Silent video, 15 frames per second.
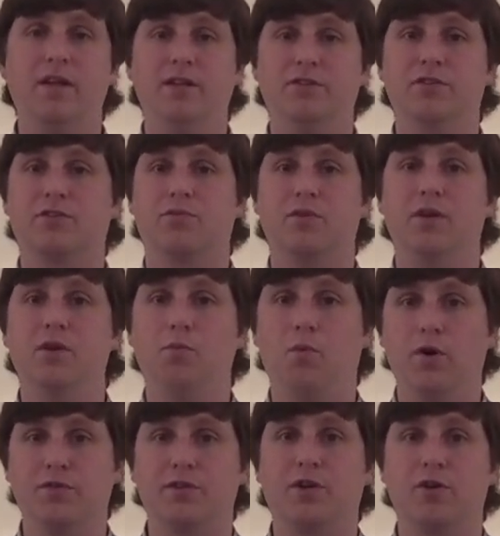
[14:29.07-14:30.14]
it just it
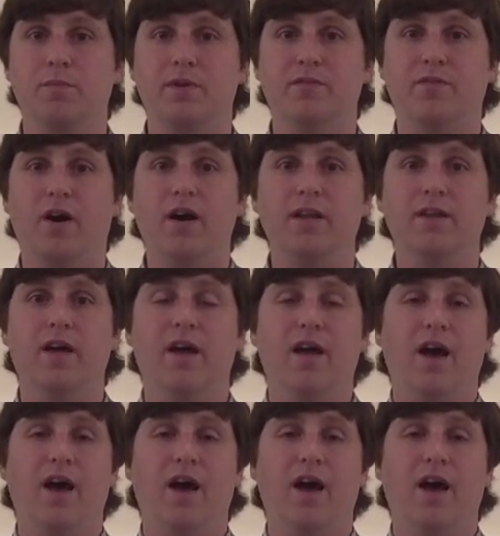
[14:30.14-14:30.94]
wasn't going to be fun.